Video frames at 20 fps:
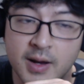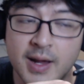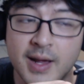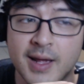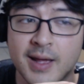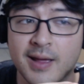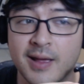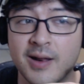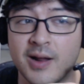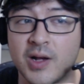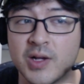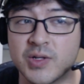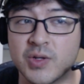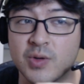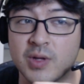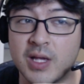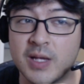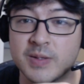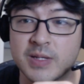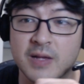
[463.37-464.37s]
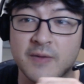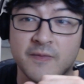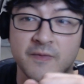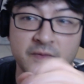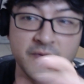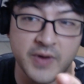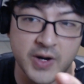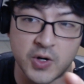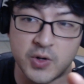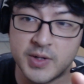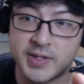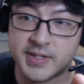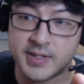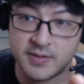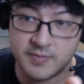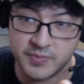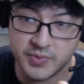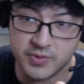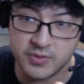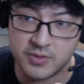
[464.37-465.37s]
And also it keeps it very
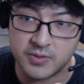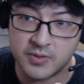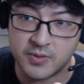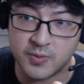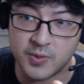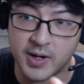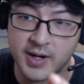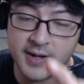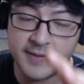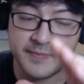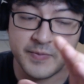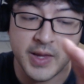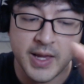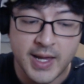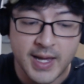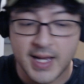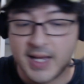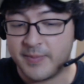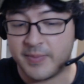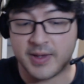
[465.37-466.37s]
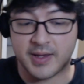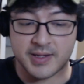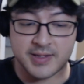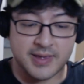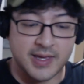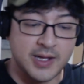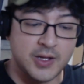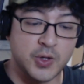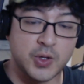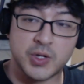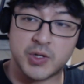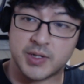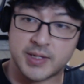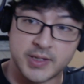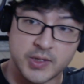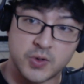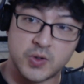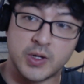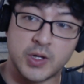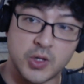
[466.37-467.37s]
simple, right? Because then you could just
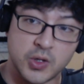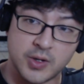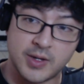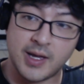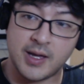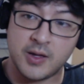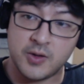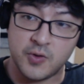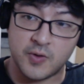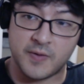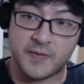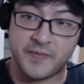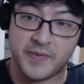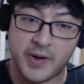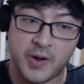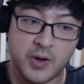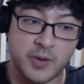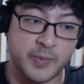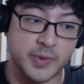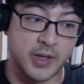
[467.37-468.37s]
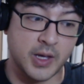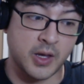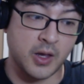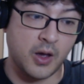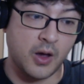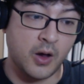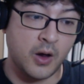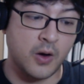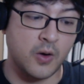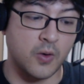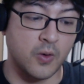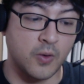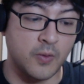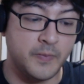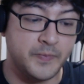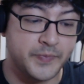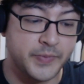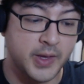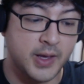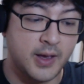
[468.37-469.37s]
literally look at your phone and be like, "Oh,
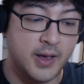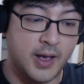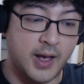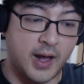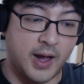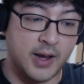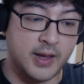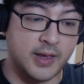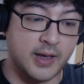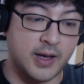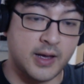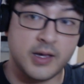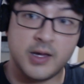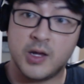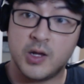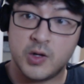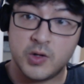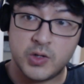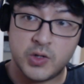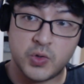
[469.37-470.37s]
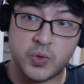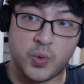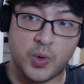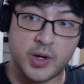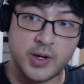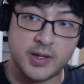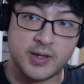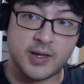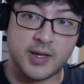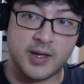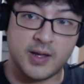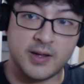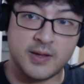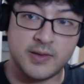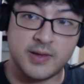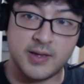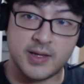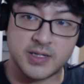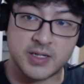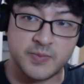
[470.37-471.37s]
I got 20K in
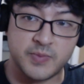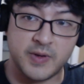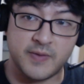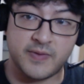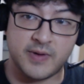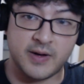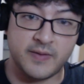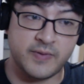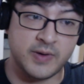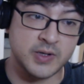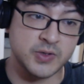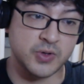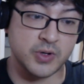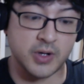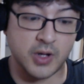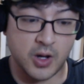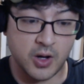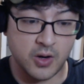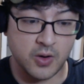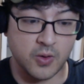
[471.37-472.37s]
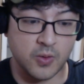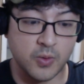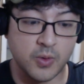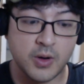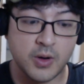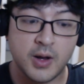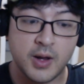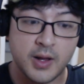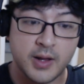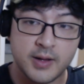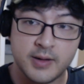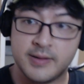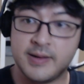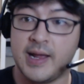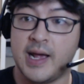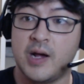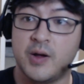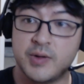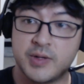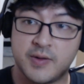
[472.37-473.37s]
the S&P 500. Oh,
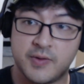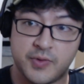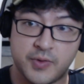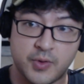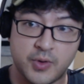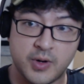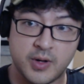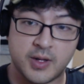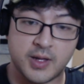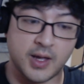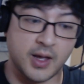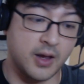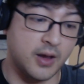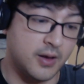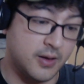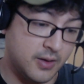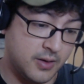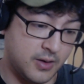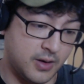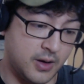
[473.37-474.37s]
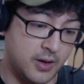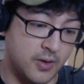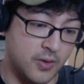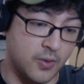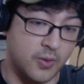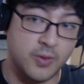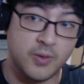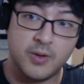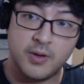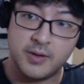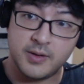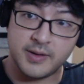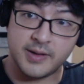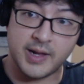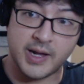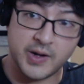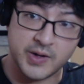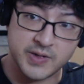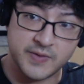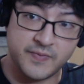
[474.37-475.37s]
now it's 30K. Oh,
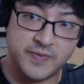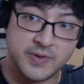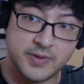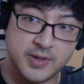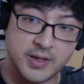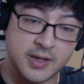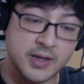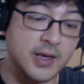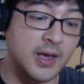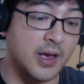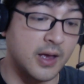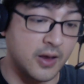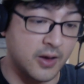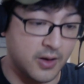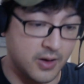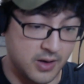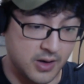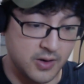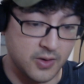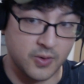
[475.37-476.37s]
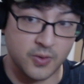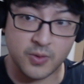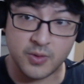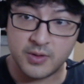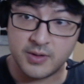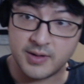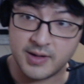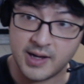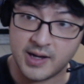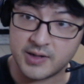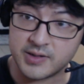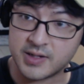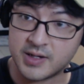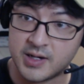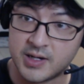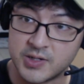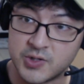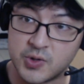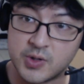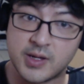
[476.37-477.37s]
now it's 50K. Oh, now it's
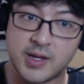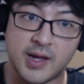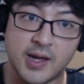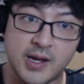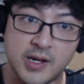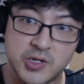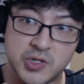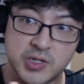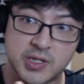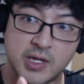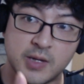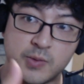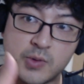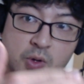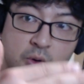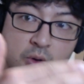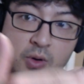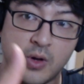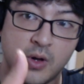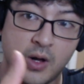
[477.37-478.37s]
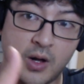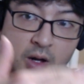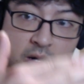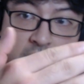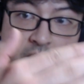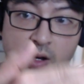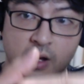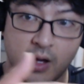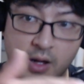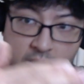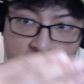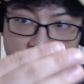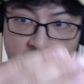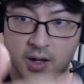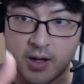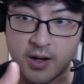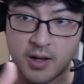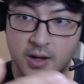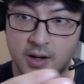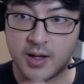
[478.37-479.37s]
100K." And it just keeps going on and on and
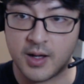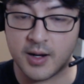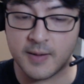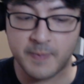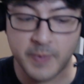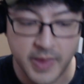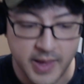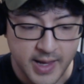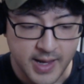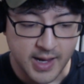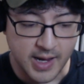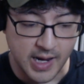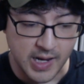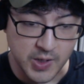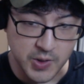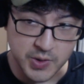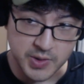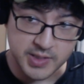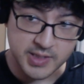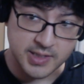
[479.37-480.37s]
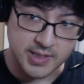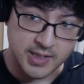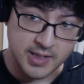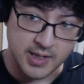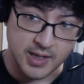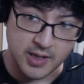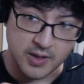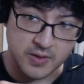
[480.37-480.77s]
on and on. And you just see it